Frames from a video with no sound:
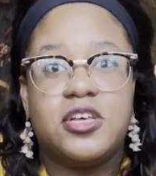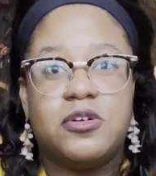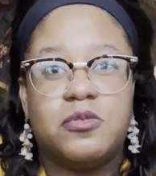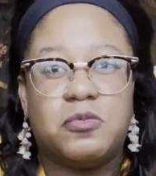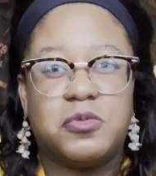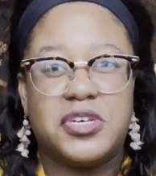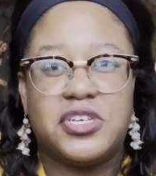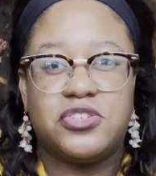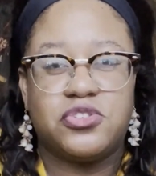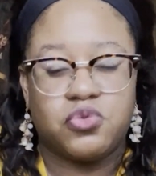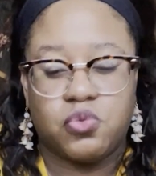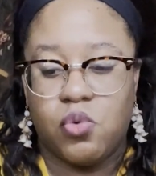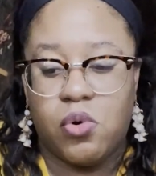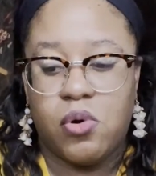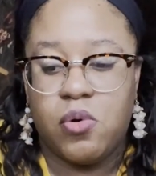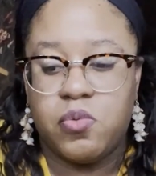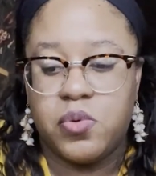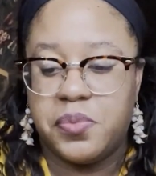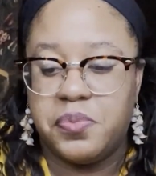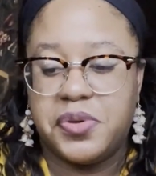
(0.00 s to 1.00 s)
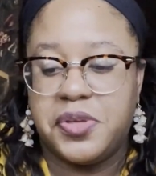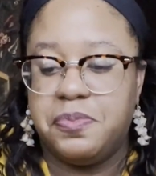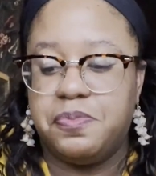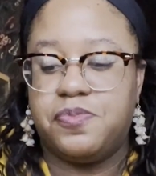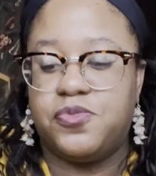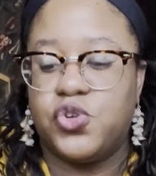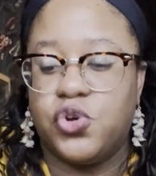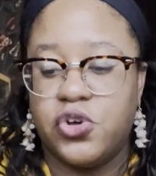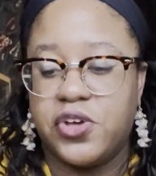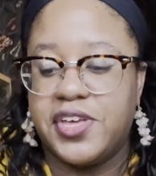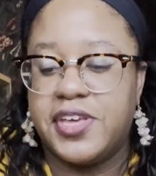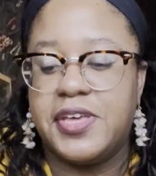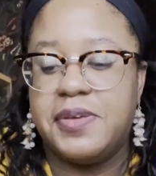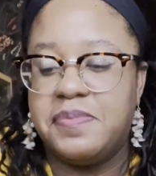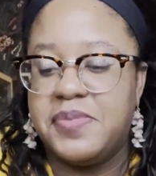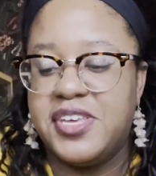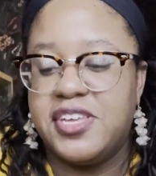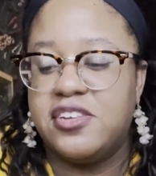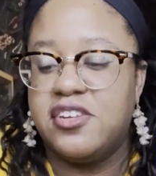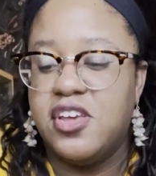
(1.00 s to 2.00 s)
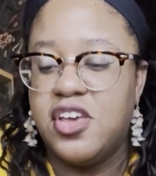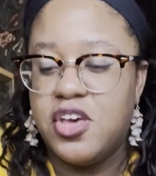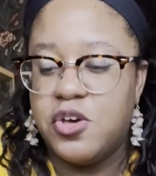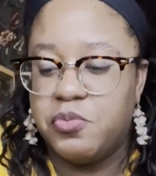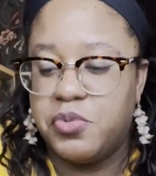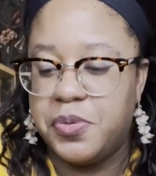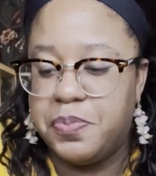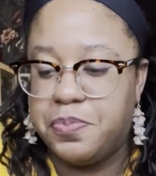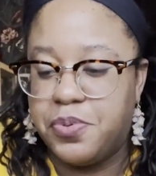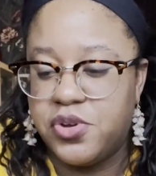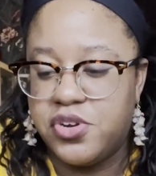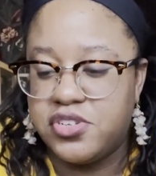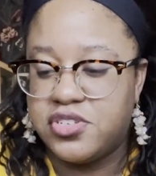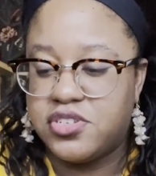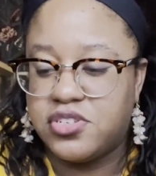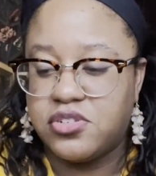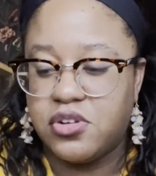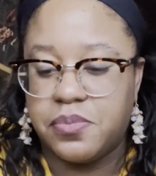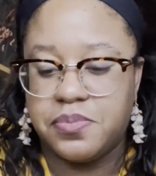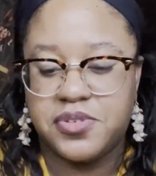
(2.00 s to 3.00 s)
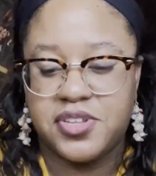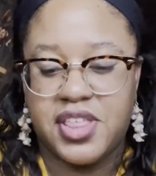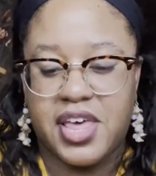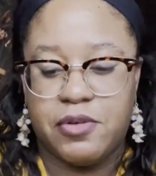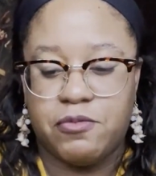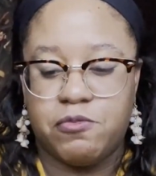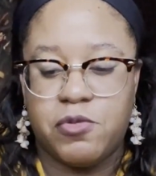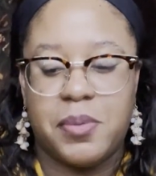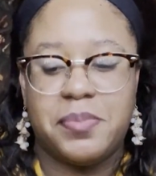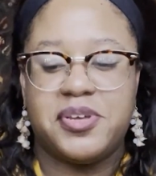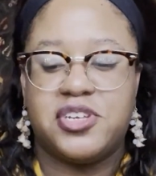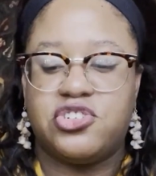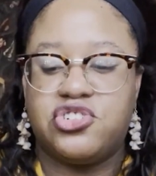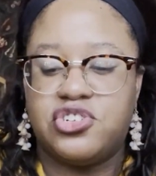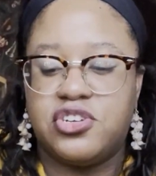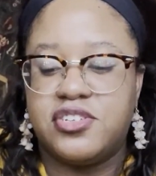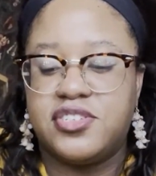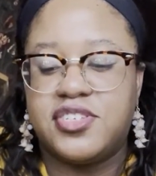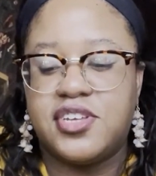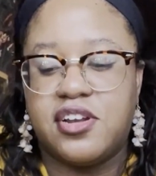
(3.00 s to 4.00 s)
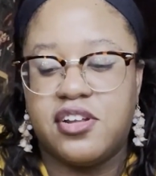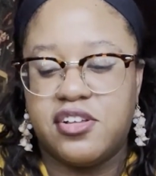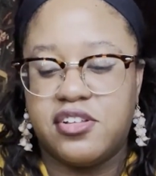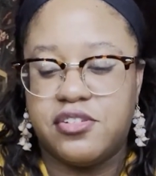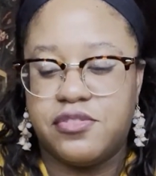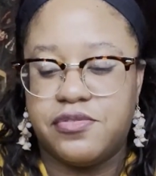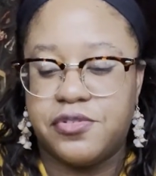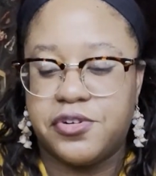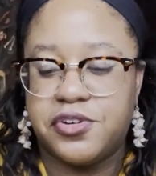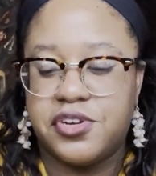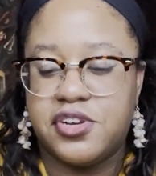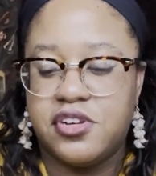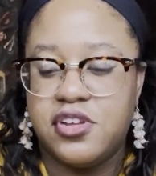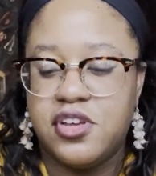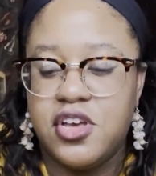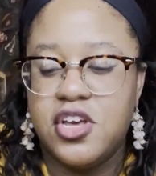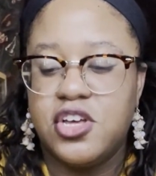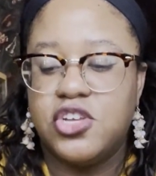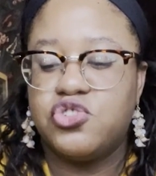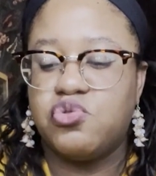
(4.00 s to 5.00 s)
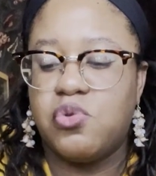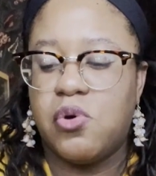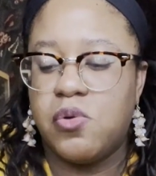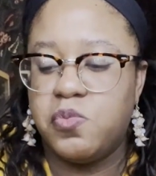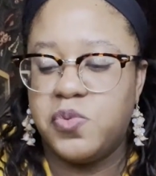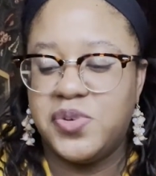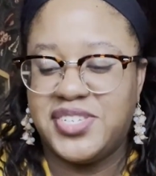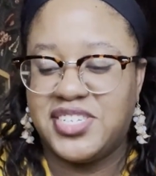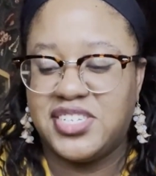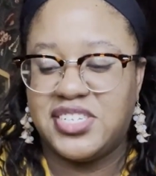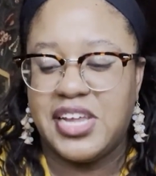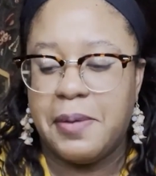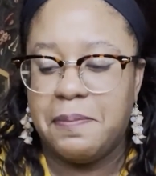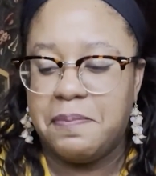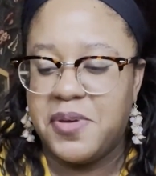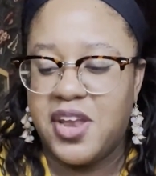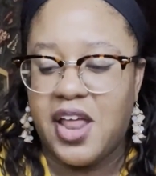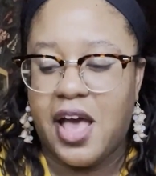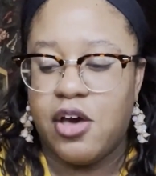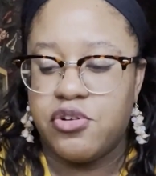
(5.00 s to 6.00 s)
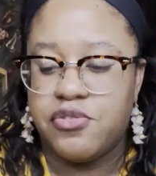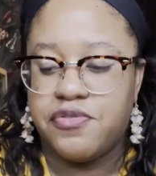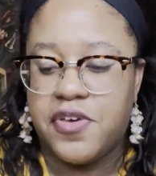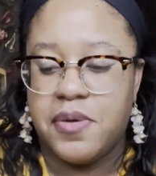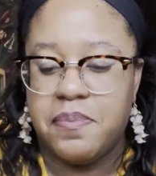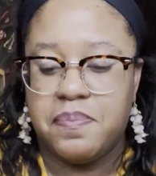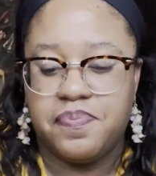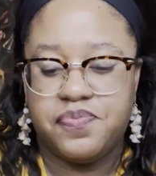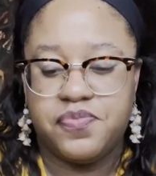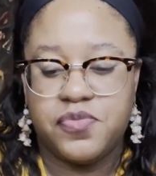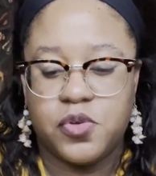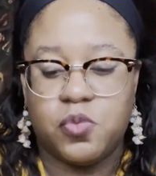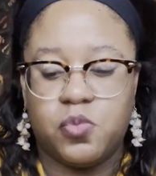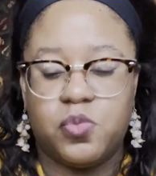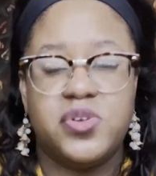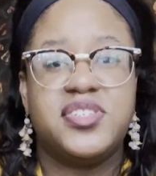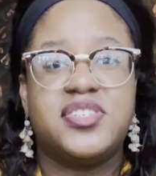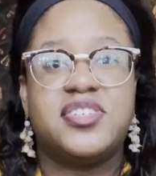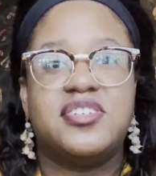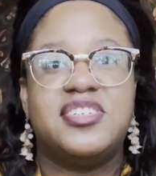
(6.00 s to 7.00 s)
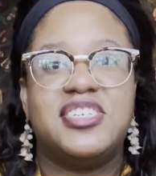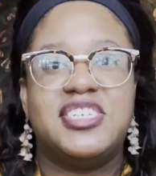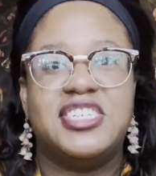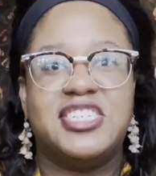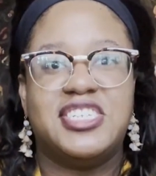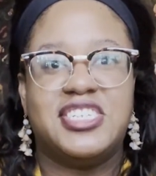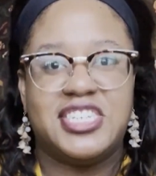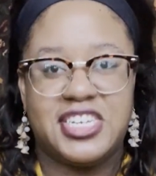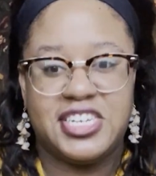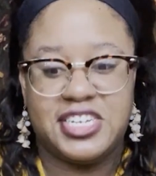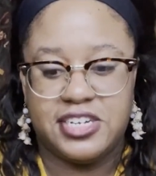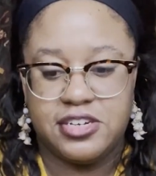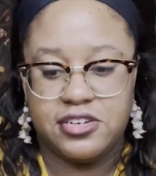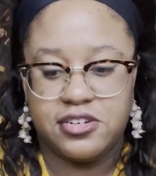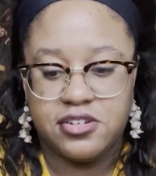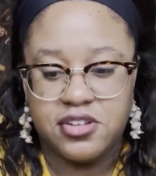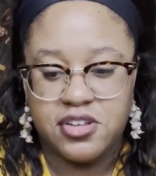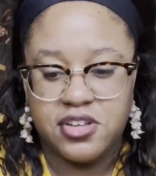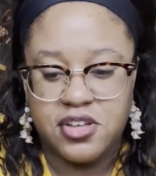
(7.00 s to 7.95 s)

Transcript: We swore when we took him in, we'd put a stop to that rubbish, said Uncle Vernon. Swore we'd stamp it out of him. Wizard indeed.